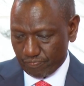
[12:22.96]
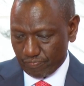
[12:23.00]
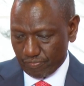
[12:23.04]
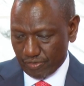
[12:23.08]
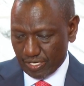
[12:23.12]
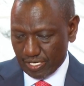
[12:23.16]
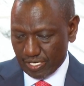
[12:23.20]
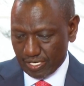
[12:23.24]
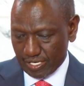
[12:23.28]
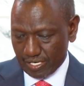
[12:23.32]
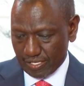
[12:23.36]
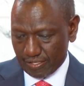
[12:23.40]

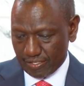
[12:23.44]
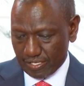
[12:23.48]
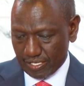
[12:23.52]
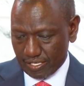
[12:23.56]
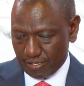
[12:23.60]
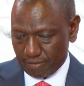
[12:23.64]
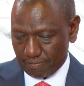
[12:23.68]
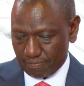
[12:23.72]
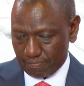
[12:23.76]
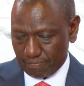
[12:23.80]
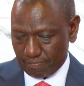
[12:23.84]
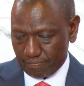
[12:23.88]
under
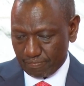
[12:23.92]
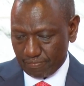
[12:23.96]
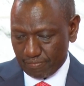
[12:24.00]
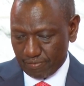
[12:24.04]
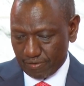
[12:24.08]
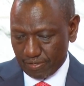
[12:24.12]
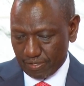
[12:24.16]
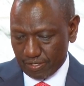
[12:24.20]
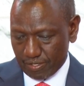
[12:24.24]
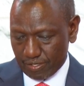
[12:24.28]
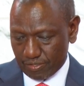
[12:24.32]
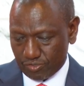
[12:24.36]
the
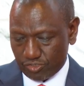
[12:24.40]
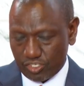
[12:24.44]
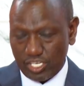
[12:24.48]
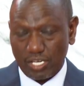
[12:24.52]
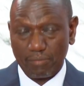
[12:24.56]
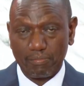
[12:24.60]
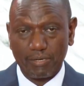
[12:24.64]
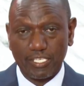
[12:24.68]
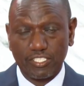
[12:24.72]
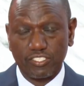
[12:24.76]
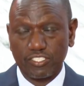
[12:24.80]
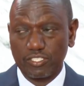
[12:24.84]

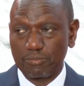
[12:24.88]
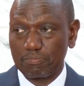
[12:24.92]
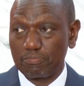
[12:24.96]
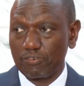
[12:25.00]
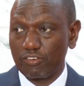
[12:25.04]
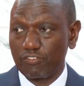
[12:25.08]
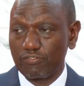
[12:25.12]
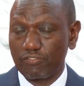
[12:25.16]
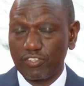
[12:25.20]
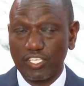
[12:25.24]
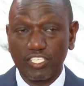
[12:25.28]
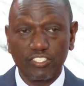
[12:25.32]
chairmanship
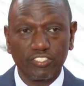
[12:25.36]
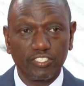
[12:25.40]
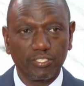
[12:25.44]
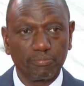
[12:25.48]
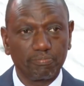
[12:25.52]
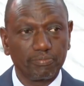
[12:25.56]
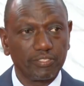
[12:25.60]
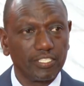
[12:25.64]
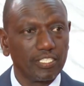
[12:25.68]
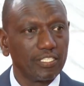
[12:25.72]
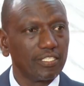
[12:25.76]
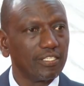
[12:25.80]
of
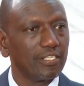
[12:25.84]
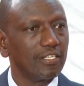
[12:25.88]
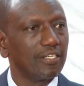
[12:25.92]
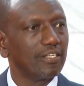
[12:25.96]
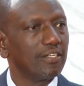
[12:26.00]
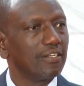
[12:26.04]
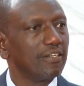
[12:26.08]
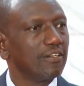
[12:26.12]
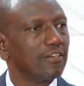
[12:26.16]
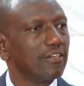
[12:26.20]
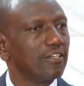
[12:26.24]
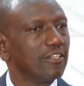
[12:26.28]
Egypt,
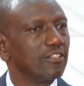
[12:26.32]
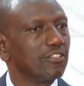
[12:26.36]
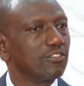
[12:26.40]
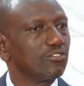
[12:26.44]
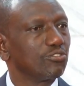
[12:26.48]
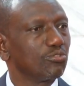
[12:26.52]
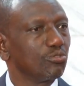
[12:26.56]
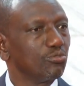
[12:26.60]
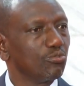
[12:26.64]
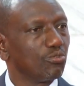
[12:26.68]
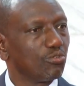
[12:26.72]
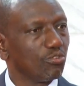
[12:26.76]

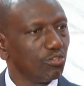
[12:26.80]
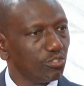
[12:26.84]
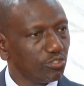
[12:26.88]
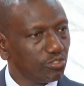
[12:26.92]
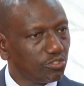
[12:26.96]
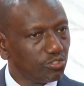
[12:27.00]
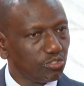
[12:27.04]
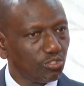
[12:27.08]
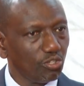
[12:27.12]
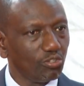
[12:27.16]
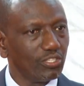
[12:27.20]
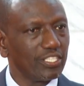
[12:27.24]
to
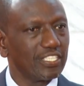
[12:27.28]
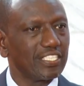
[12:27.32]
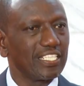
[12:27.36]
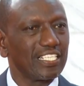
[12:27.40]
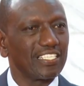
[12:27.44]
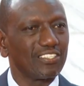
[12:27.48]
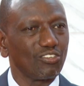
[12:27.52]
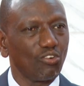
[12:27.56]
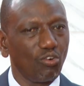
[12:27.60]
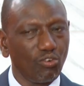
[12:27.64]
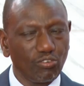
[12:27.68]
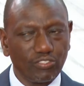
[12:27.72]

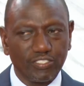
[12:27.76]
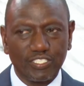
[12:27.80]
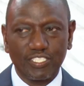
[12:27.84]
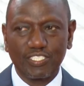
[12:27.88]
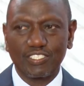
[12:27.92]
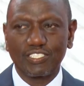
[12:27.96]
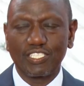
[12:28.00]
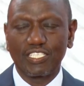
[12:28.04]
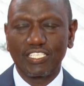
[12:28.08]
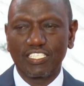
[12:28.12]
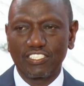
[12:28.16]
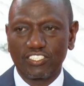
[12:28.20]
consolidate all
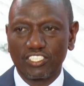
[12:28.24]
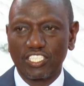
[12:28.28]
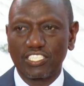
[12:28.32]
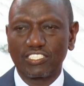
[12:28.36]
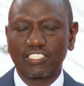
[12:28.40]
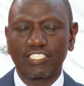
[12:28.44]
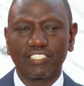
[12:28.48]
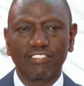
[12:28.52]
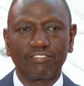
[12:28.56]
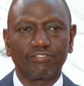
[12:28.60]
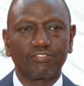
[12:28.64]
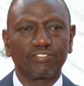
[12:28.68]
these
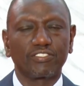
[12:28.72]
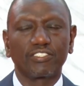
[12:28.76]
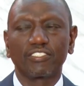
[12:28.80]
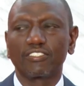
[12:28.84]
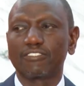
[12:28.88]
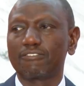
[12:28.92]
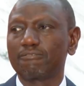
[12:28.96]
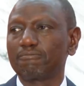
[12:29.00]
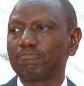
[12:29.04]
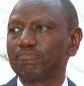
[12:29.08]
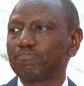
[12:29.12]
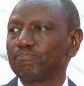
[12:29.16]
initiatives.
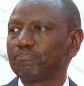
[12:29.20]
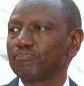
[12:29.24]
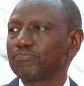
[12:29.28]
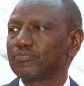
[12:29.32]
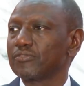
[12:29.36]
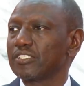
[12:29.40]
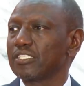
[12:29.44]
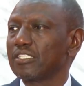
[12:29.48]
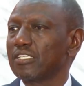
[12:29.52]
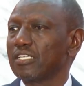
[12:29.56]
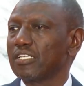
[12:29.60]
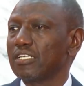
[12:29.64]

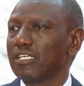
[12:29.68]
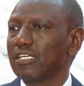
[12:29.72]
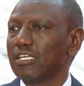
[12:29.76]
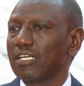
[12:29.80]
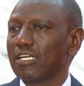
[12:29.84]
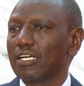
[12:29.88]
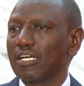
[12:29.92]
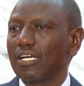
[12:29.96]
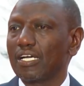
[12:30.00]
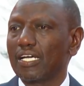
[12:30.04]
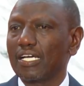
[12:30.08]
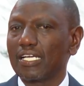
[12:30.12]

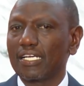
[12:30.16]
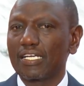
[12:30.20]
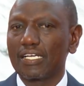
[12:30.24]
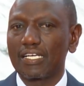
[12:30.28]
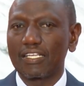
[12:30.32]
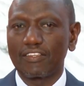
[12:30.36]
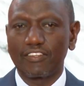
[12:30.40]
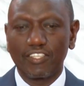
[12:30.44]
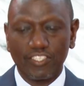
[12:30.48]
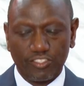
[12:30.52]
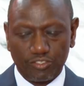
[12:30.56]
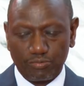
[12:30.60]
And
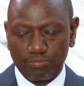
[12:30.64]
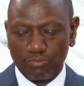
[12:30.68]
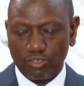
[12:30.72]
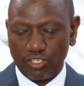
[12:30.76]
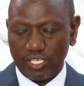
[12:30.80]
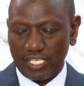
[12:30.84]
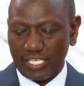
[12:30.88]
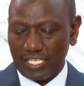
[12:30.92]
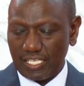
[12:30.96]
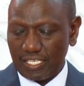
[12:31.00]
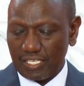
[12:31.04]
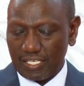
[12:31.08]
this
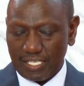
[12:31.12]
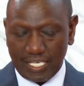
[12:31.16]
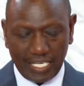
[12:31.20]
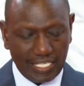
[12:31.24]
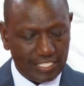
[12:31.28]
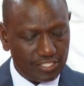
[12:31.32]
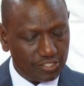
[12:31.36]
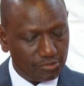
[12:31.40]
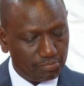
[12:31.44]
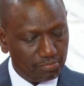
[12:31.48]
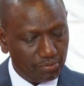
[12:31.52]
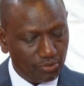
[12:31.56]
morning
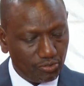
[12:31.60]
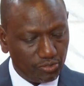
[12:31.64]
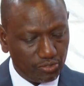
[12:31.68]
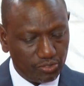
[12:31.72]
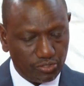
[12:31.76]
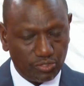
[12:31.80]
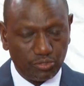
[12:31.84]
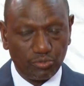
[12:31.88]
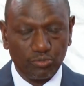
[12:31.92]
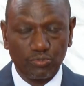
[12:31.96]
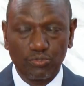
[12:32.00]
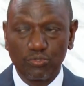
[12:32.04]
I spoke
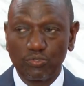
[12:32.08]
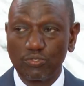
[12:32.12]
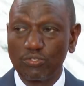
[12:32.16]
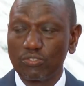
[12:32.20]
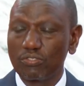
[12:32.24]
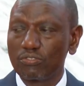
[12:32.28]
to